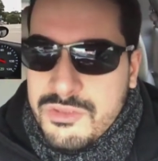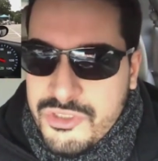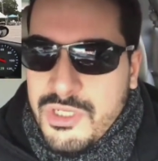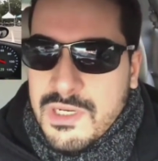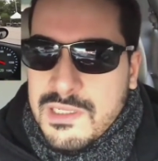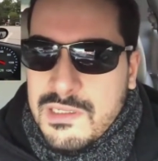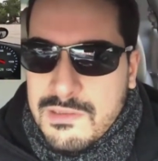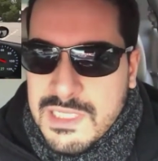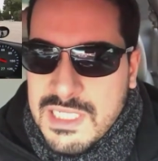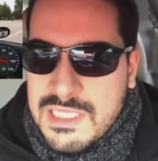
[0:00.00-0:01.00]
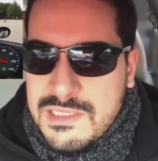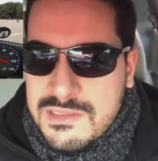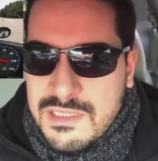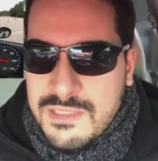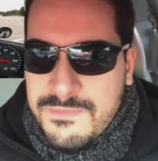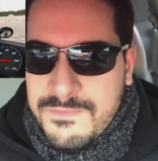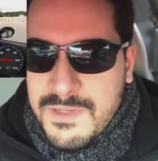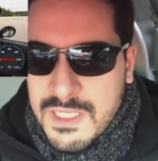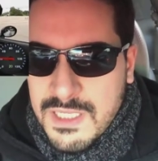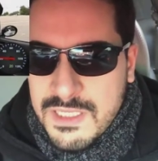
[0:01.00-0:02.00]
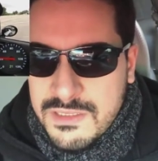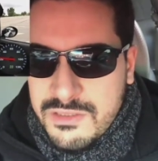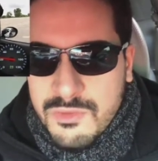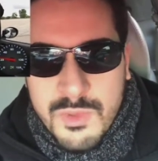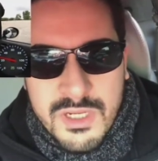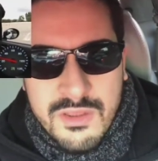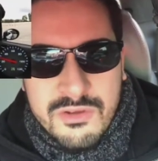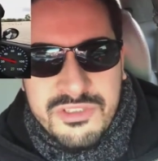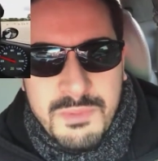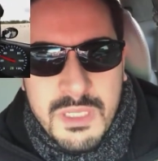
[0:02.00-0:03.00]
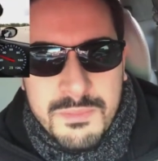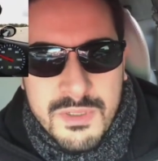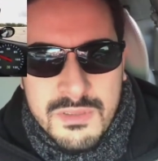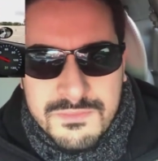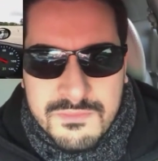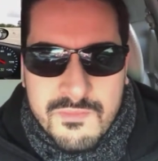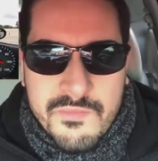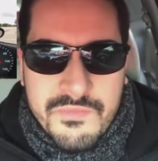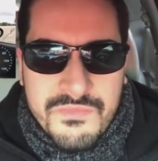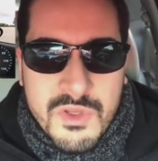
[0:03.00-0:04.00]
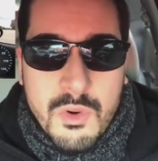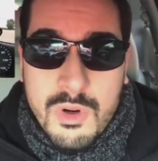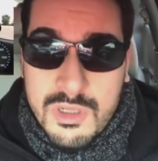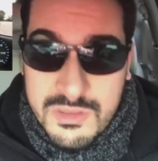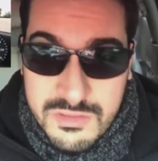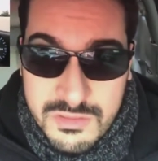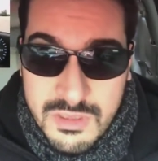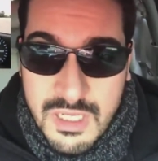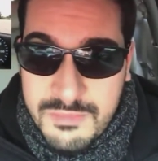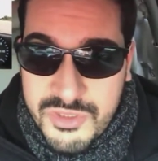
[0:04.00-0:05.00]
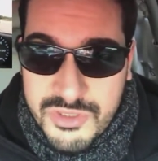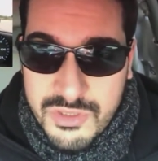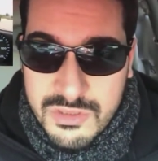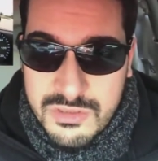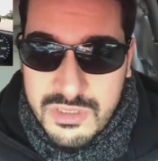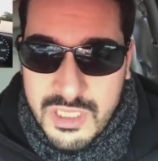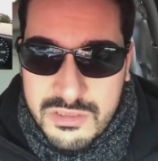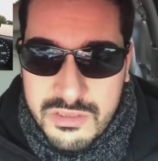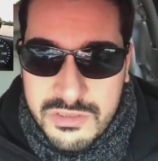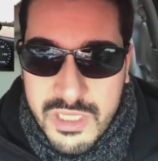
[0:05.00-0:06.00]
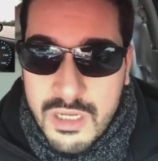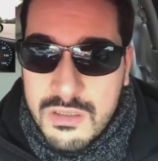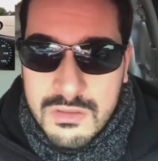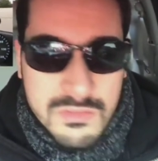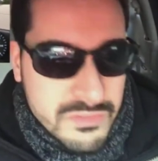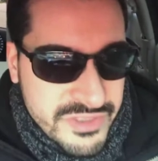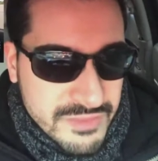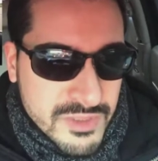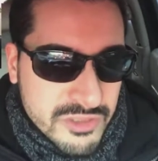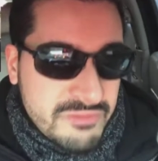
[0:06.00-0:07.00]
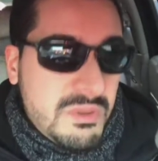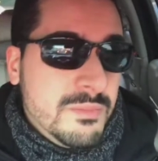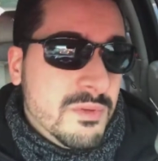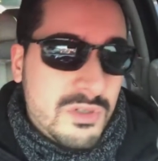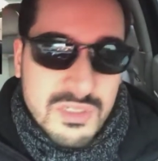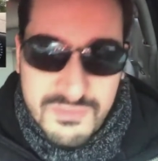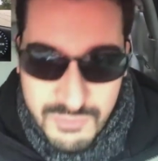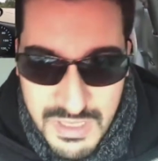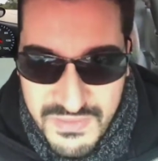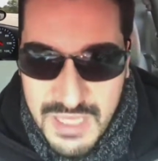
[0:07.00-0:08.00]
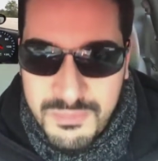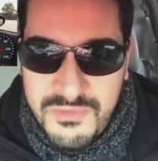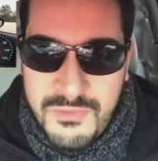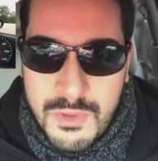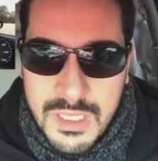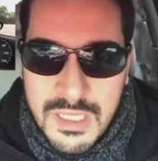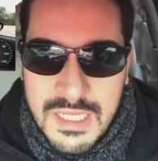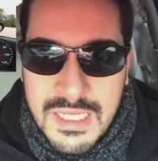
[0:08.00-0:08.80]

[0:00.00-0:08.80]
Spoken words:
Sure, okay, if you're one of those people, or I'm sure you know some of those people or have read that before,